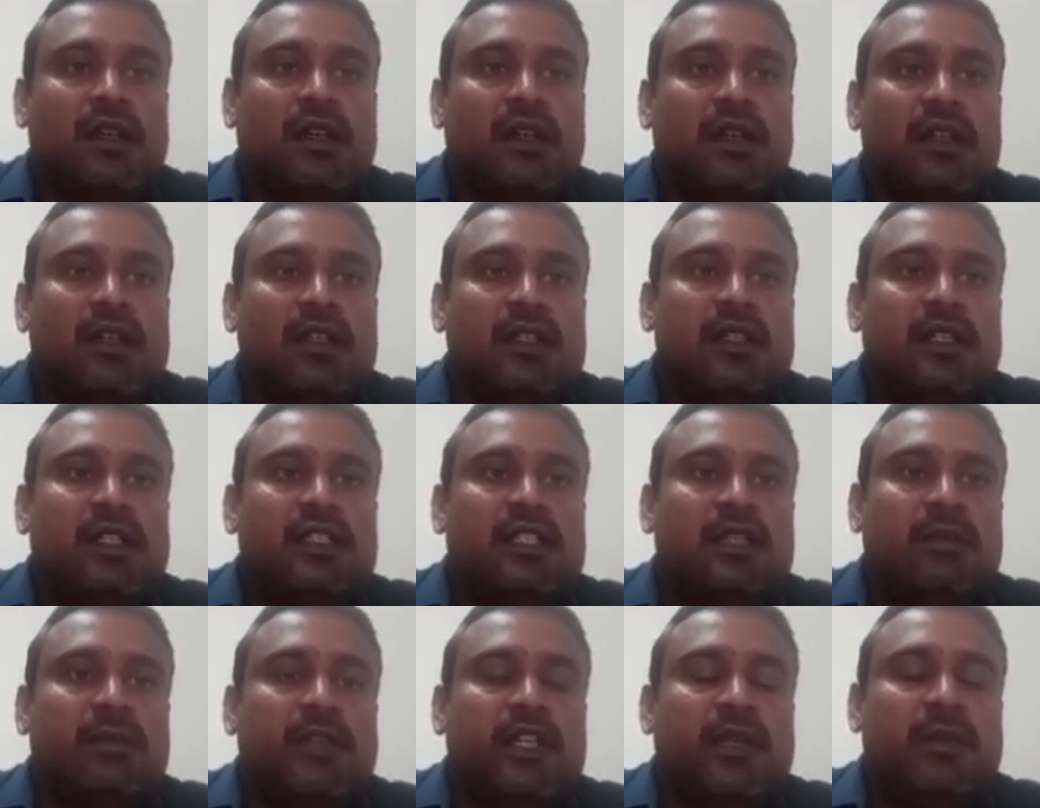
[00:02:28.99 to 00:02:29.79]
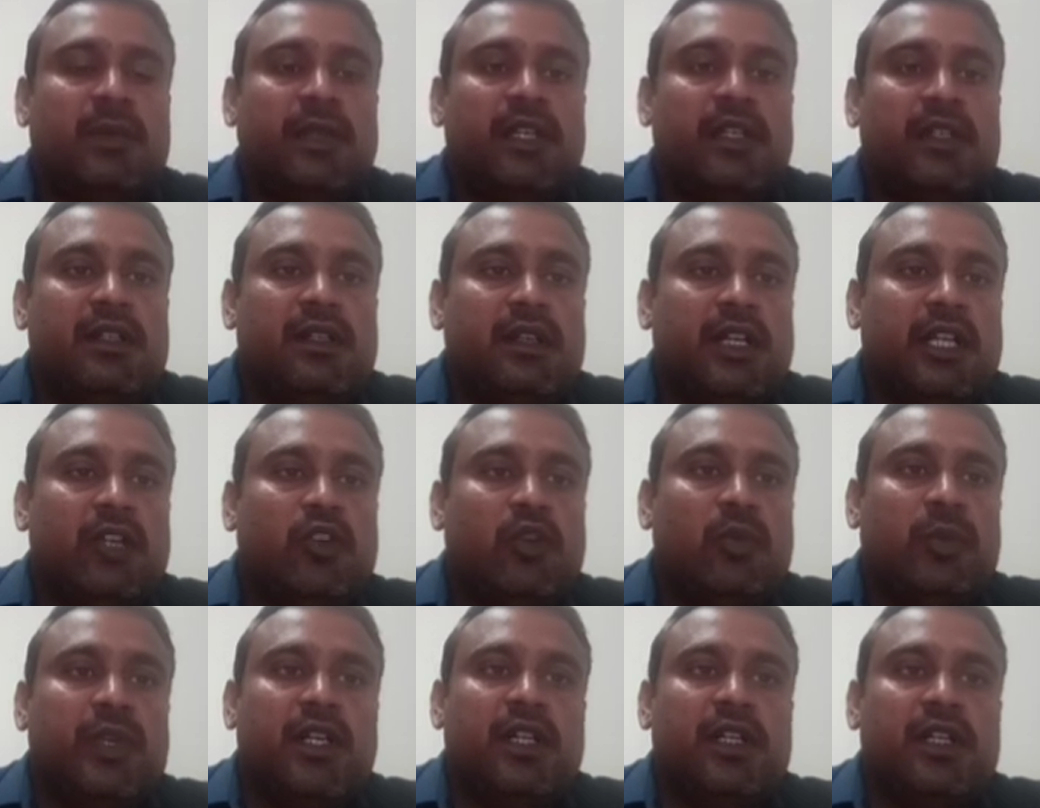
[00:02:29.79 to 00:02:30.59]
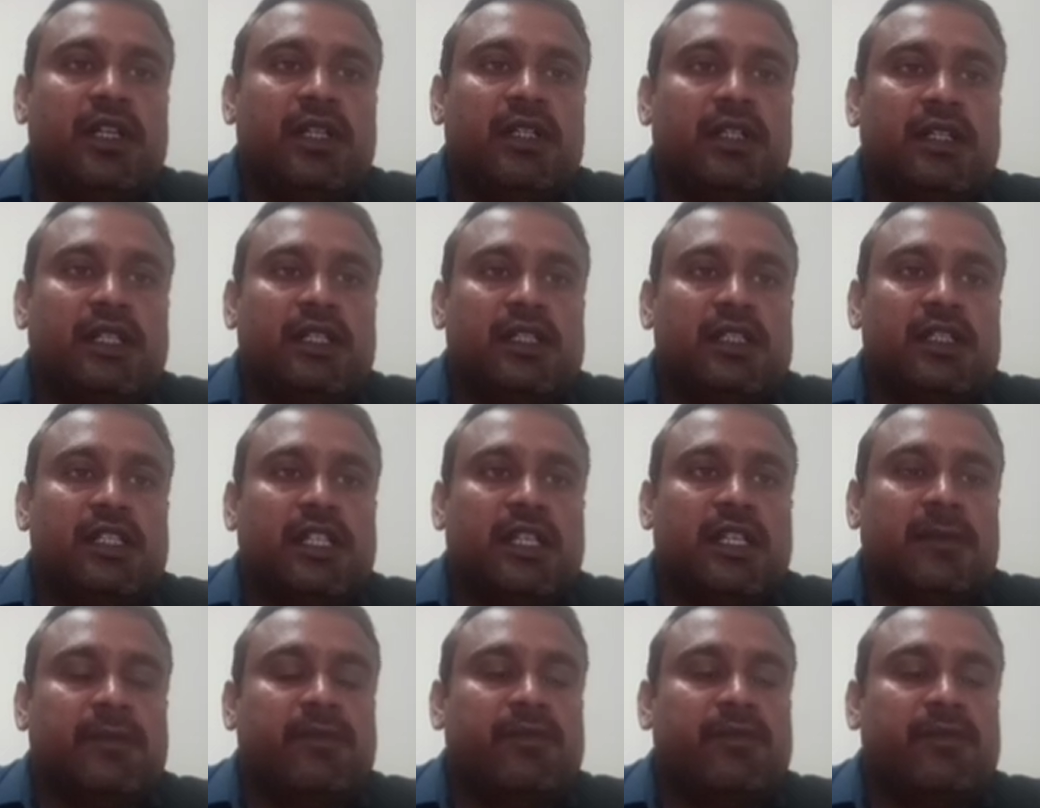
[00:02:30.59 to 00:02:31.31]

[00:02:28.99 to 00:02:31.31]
or either maybe liquid penetrant testing.